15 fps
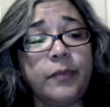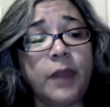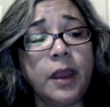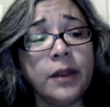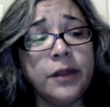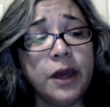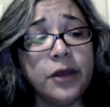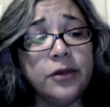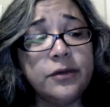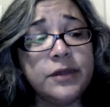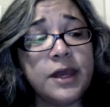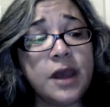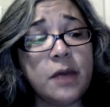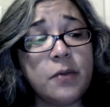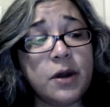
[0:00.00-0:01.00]
the other
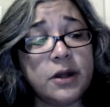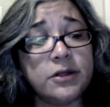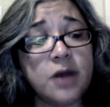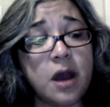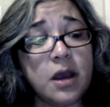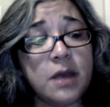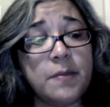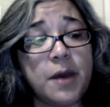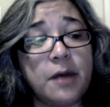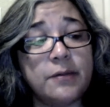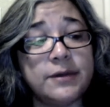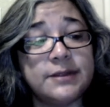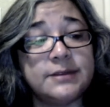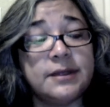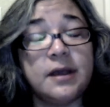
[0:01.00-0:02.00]
thing I want to talk about
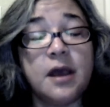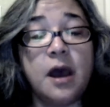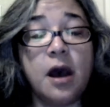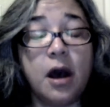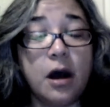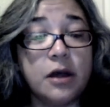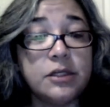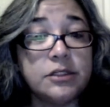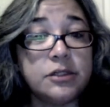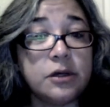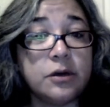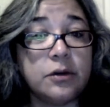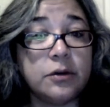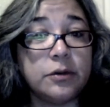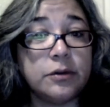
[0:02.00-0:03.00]
was
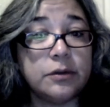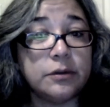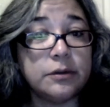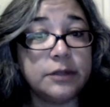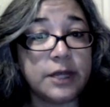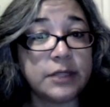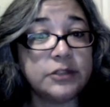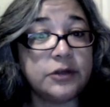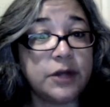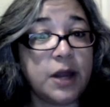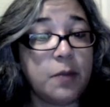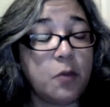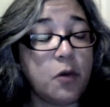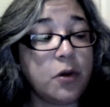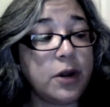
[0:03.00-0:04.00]
also yesterday
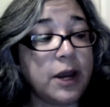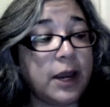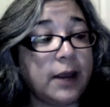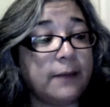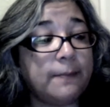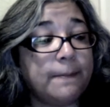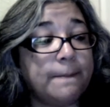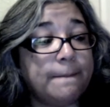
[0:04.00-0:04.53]
morning,